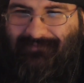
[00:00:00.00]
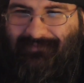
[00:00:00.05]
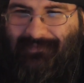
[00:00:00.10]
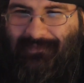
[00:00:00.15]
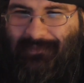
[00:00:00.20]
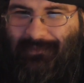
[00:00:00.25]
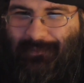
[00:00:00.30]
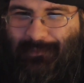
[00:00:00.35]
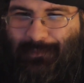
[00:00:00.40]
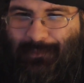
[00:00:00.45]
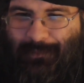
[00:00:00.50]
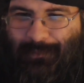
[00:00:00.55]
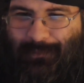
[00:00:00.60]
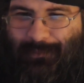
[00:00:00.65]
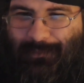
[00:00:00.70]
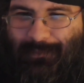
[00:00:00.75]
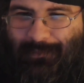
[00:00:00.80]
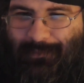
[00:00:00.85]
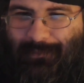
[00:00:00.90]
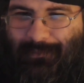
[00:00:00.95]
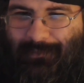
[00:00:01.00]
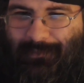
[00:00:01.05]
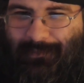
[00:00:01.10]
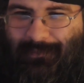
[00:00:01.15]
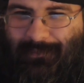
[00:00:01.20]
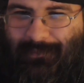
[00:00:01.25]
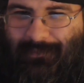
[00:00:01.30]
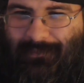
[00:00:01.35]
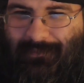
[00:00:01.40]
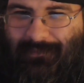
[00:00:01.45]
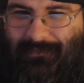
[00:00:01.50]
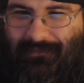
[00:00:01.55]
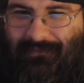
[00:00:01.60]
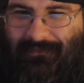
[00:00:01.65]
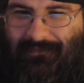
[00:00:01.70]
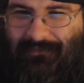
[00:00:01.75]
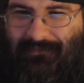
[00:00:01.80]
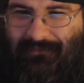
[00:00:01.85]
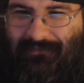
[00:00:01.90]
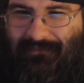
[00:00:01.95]
We are a five-star
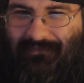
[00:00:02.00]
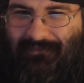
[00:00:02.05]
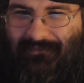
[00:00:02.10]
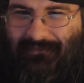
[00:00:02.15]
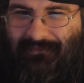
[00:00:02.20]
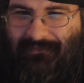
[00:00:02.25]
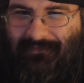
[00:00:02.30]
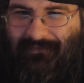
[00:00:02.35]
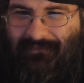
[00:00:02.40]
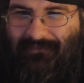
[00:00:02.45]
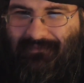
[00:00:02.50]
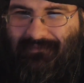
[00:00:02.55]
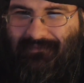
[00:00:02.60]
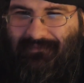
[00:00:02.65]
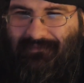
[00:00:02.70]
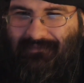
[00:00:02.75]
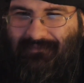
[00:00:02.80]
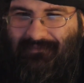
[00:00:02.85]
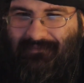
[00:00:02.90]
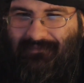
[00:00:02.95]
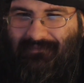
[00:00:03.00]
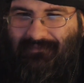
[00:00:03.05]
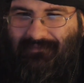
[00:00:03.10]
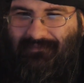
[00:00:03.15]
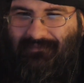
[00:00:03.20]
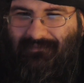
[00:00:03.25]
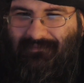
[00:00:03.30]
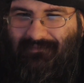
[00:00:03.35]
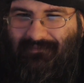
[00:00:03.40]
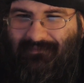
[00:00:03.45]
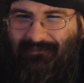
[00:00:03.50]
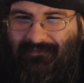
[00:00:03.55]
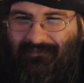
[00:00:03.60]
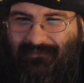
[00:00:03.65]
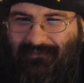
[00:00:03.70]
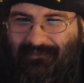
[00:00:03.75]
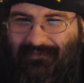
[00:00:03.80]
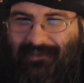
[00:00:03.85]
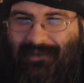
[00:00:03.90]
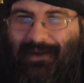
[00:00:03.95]
diner. I have to fix
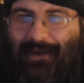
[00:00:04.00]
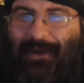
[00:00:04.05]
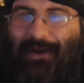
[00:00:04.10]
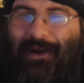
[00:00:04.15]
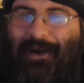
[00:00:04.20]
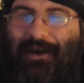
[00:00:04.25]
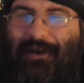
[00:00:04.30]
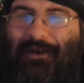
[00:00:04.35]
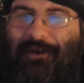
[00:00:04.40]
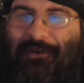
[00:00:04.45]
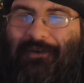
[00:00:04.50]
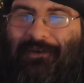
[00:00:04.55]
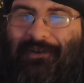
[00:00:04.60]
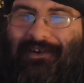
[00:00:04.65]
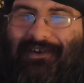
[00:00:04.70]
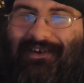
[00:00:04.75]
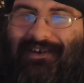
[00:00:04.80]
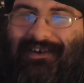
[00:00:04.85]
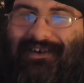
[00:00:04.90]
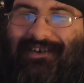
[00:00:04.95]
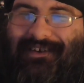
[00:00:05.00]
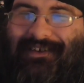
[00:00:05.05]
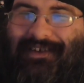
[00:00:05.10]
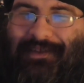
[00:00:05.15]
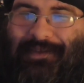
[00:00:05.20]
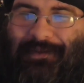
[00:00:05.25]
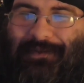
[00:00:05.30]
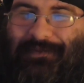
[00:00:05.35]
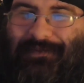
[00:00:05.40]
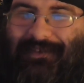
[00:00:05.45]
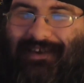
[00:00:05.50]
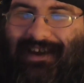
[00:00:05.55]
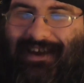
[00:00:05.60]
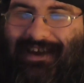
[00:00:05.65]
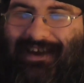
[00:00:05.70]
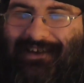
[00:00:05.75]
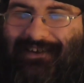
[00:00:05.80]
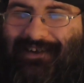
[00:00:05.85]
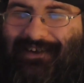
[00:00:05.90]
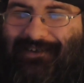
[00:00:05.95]
this! Oh. This is...
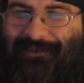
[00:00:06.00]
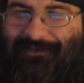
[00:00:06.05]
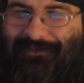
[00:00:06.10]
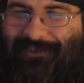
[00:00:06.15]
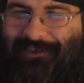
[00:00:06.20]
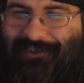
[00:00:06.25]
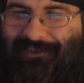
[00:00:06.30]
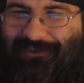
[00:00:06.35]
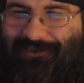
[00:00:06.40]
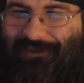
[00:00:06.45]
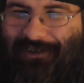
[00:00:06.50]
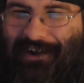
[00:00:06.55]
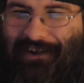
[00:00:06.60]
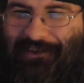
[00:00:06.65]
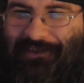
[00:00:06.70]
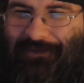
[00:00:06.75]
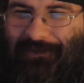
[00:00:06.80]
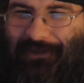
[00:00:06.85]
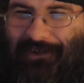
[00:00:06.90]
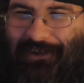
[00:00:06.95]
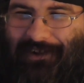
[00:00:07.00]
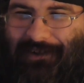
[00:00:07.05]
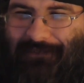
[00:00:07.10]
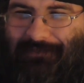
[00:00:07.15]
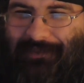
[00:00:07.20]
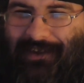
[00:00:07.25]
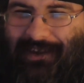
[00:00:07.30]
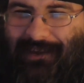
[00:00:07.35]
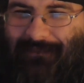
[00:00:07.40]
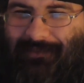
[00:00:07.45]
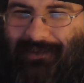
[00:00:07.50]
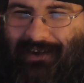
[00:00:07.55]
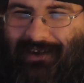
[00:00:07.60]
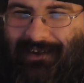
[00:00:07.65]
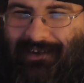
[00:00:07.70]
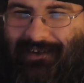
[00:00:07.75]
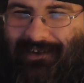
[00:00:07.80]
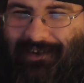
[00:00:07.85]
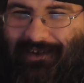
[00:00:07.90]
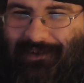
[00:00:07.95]
I, I, you shouldn't try too hard, Pinkie
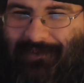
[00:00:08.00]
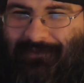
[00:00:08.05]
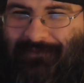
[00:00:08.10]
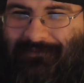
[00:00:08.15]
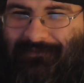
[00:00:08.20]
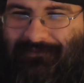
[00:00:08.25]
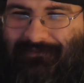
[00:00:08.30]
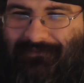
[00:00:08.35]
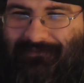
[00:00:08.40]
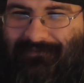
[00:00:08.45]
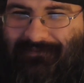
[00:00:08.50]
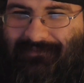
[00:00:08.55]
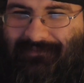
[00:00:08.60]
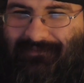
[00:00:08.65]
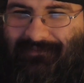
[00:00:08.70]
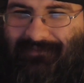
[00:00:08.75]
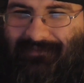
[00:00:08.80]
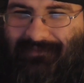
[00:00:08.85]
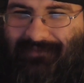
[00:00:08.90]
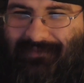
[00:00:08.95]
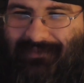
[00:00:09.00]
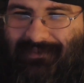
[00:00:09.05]
Pie. Just in oh. case the first one gets called!